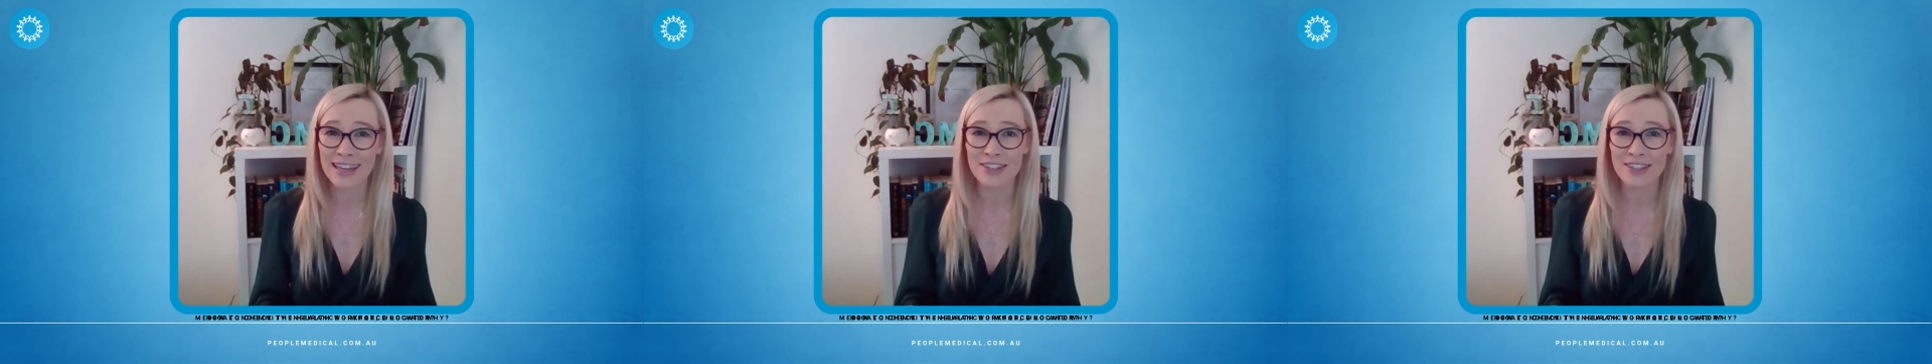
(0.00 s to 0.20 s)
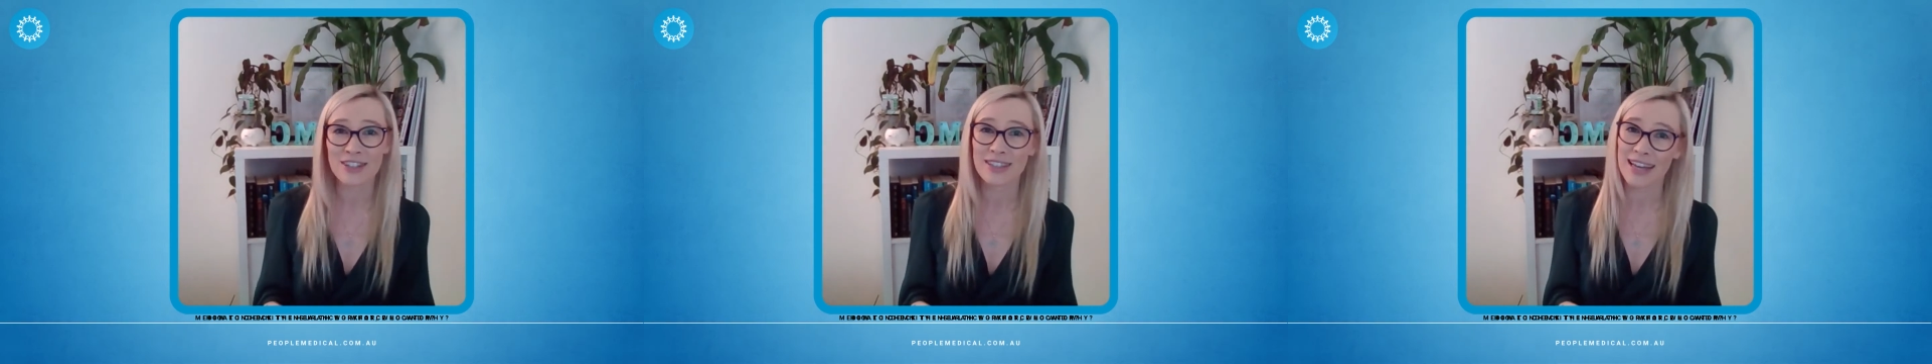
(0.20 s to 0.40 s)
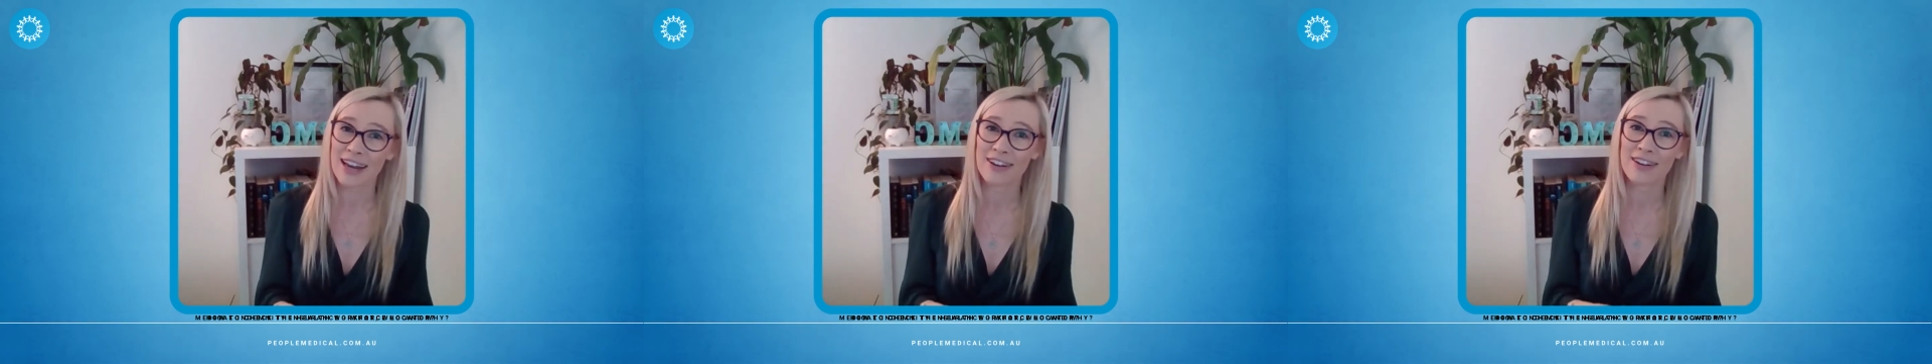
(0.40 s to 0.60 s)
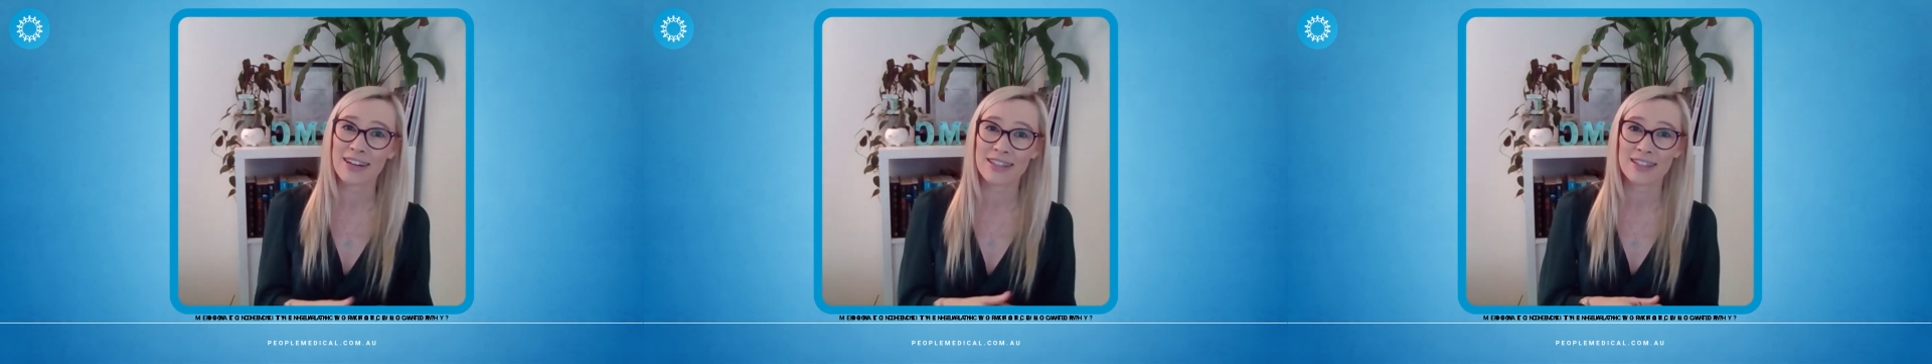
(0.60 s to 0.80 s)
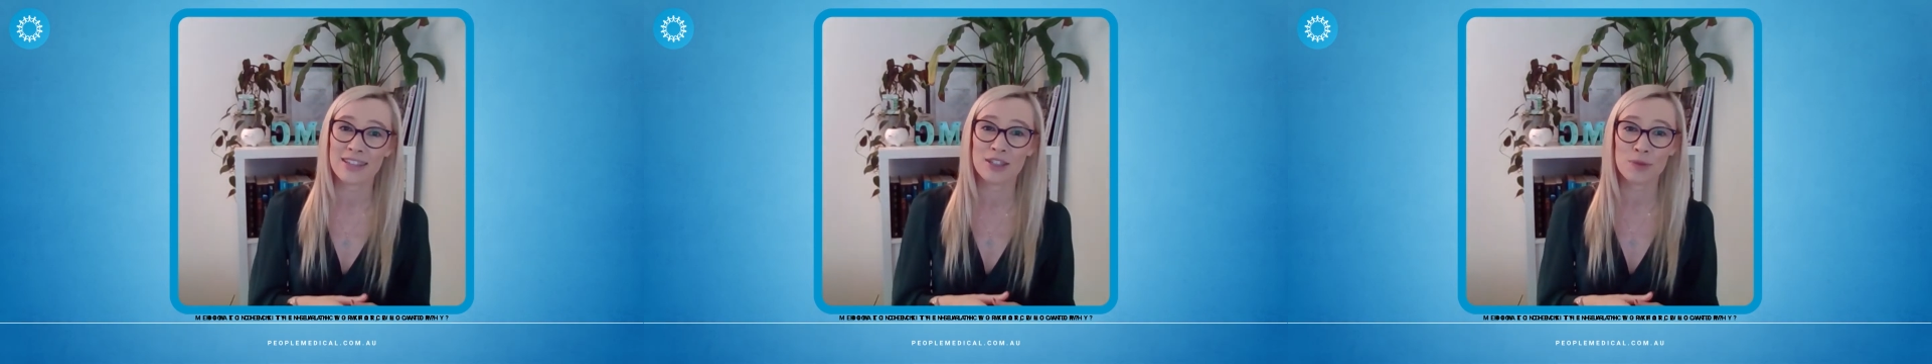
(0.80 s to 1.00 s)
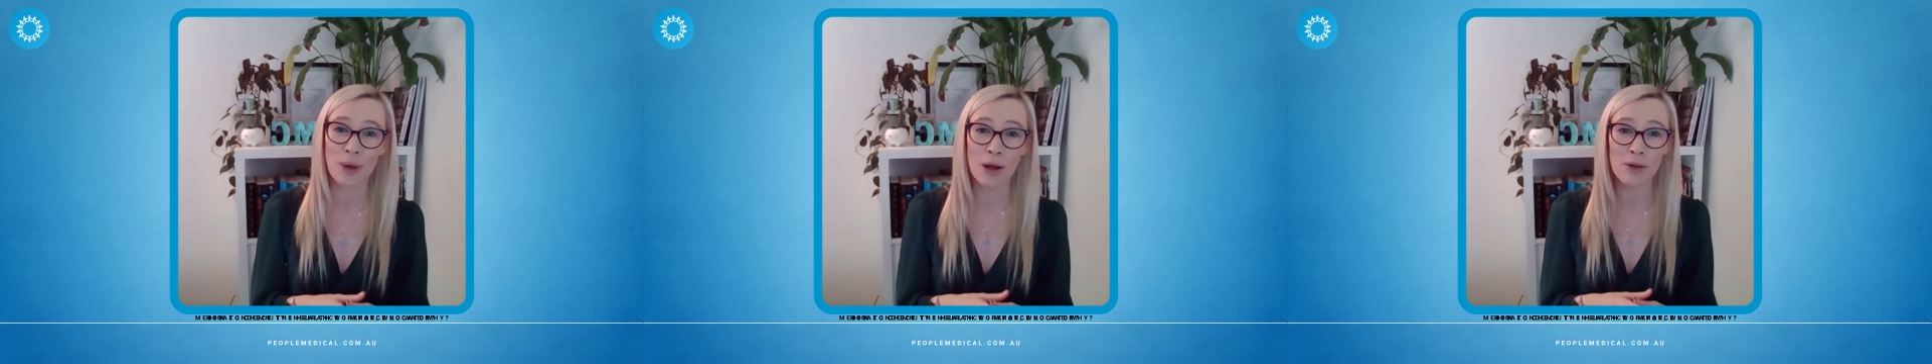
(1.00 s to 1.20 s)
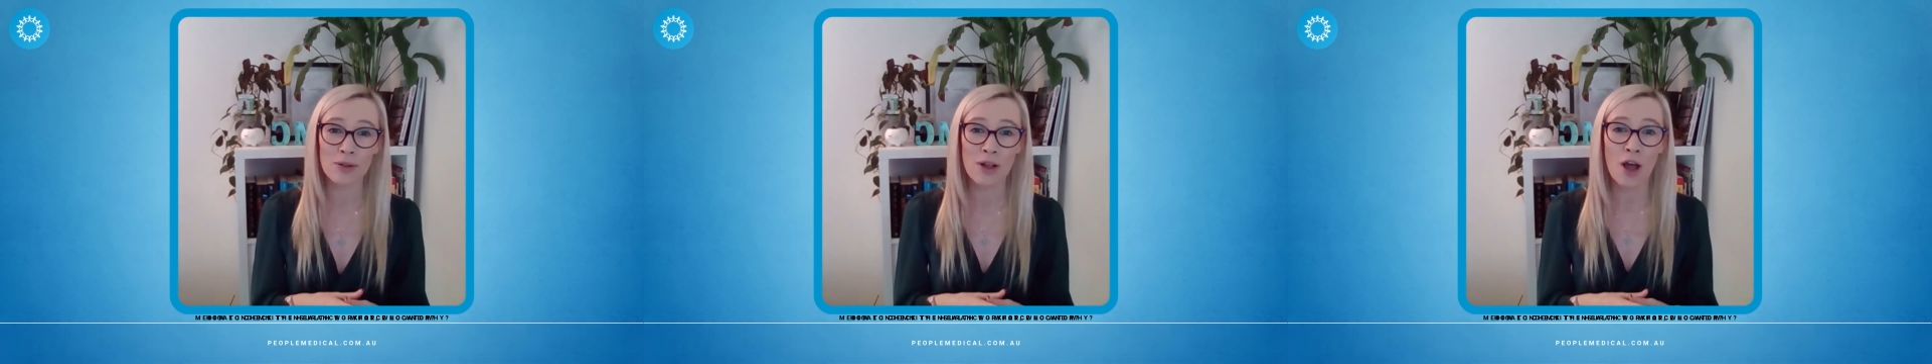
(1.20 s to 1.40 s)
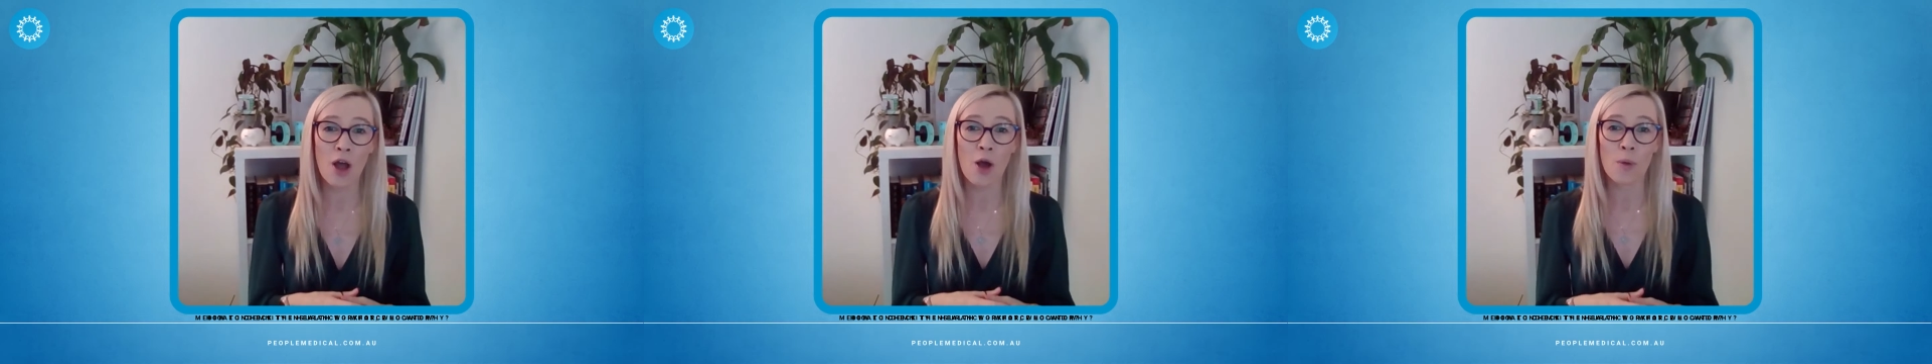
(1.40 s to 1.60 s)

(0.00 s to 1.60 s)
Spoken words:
interest areas as well.